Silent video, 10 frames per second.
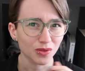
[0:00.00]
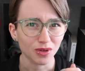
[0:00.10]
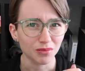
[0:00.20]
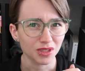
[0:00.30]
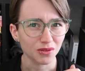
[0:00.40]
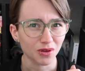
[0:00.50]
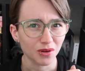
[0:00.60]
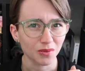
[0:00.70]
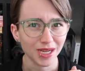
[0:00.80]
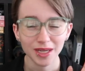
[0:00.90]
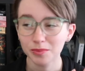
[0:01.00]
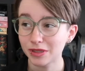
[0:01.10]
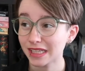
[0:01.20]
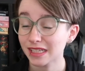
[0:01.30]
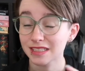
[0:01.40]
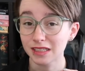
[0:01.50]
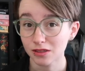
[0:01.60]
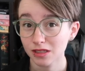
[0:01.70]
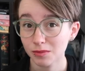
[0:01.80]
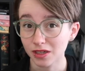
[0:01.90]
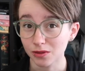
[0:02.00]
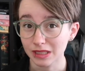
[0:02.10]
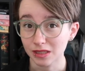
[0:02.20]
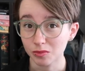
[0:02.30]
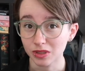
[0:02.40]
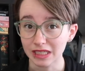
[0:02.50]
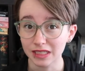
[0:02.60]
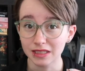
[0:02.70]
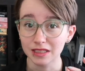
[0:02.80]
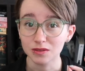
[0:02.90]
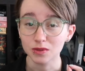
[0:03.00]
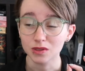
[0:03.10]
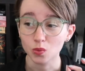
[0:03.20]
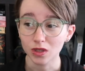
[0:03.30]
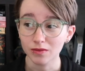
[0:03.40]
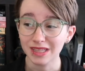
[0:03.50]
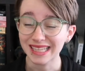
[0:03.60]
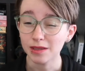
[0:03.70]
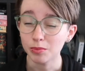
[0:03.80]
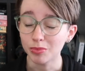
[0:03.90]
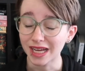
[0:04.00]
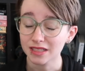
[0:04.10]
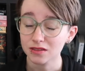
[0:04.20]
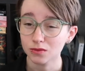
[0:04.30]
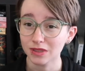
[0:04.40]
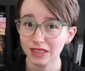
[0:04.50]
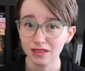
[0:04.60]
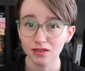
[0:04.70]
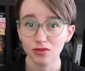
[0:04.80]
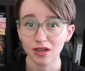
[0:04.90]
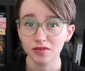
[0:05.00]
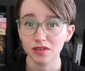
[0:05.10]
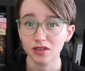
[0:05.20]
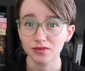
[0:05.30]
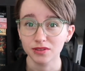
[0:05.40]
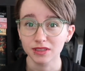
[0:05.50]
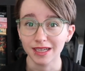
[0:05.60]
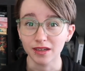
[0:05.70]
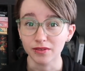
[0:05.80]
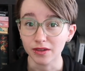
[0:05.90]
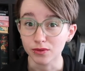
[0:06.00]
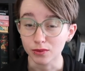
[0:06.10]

rubbed me the wrong way. But that is literally my only complaint. This was one of the best written graphic novels I've ever